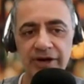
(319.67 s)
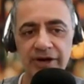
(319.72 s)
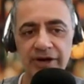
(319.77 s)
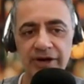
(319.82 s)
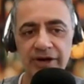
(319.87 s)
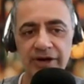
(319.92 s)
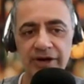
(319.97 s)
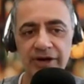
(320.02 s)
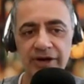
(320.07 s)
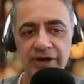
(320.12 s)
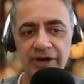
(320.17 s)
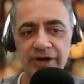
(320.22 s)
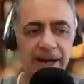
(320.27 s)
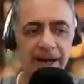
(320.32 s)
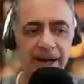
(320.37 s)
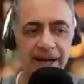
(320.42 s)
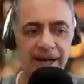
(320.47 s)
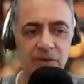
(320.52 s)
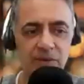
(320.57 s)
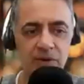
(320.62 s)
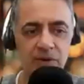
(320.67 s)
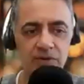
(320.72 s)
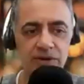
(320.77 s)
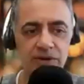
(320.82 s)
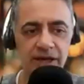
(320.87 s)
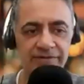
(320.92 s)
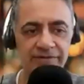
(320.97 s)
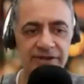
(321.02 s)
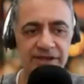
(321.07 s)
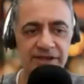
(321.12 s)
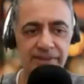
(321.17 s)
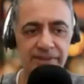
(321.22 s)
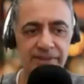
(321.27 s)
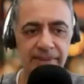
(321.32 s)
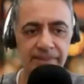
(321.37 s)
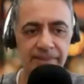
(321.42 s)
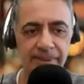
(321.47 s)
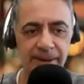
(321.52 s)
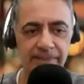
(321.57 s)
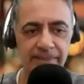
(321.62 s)
Japan will also have a similar
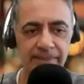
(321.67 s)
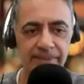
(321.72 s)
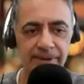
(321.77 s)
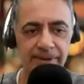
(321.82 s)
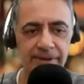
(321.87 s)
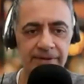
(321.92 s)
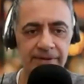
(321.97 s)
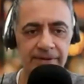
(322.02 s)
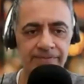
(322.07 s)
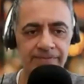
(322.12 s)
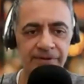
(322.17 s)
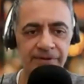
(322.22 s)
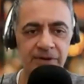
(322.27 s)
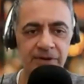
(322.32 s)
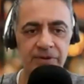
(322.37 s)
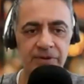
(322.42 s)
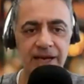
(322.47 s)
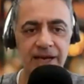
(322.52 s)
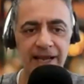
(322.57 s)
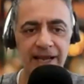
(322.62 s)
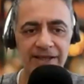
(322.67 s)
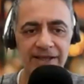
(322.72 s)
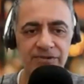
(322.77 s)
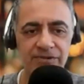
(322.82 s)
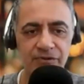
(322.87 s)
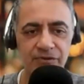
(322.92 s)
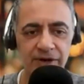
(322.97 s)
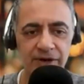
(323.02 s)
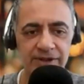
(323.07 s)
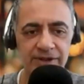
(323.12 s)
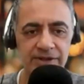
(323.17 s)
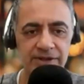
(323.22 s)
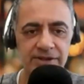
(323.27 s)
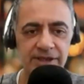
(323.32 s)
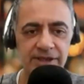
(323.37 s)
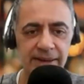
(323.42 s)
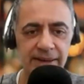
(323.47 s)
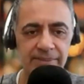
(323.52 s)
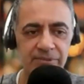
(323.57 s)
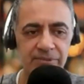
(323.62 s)
bump And on the lens front,
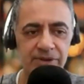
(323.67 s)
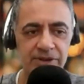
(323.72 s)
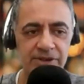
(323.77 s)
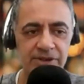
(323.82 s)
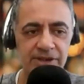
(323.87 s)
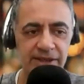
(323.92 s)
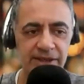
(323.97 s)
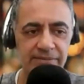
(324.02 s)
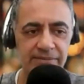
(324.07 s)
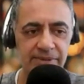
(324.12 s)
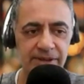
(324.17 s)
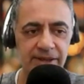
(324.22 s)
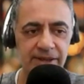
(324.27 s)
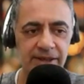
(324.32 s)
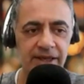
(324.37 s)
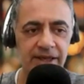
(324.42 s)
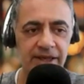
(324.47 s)
Tamron, Sigma